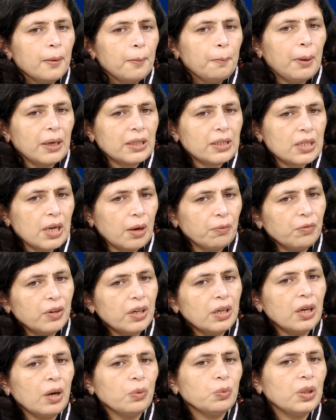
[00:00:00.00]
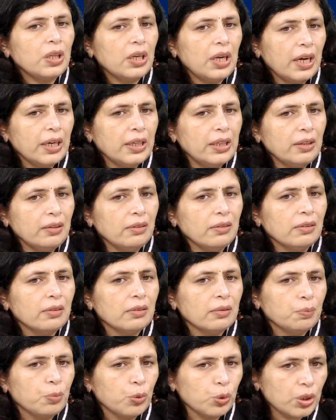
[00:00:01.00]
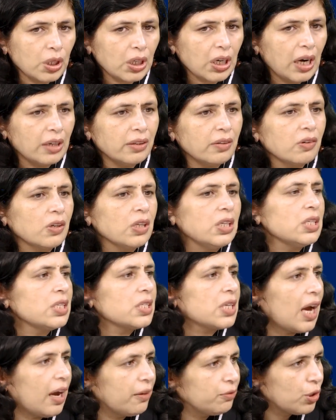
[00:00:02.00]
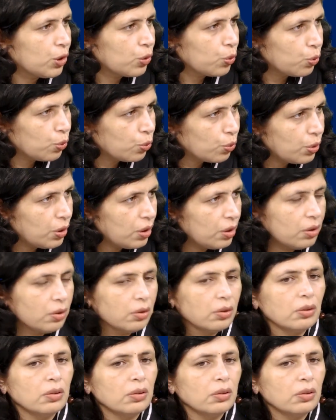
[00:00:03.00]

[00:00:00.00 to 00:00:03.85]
but somewhere down the line, both the countries have their own